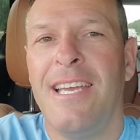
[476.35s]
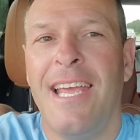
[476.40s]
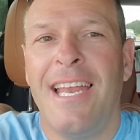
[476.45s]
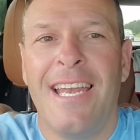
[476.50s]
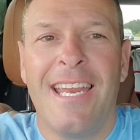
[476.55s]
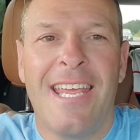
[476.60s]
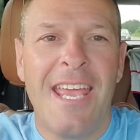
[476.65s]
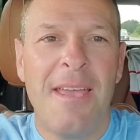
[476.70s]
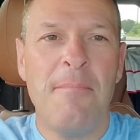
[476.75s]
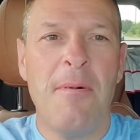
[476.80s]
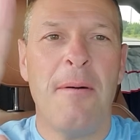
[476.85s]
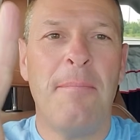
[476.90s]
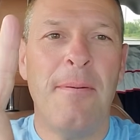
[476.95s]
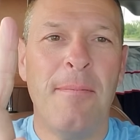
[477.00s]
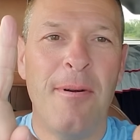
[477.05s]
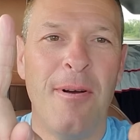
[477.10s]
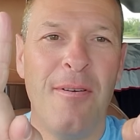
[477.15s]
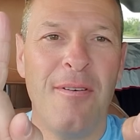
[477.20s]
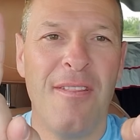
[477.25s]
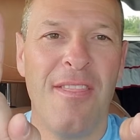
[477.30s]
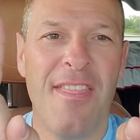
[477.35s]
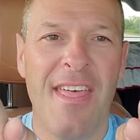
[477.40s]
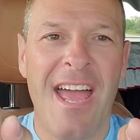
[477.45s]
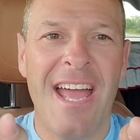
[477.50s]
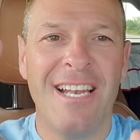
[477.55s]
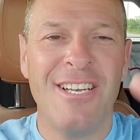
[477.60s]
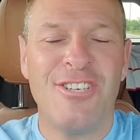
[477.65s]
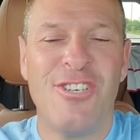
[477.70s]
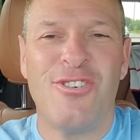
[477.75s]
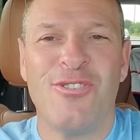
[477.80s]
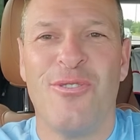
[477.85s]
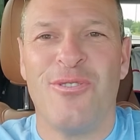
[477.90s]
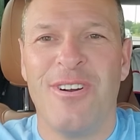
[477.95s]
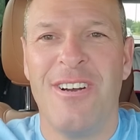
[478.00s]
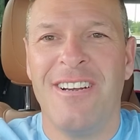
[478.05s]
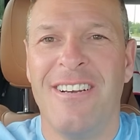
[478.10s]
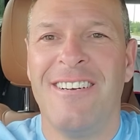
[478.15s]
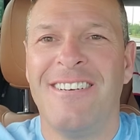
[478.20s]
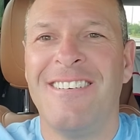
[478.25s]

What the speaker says: And came up about that short.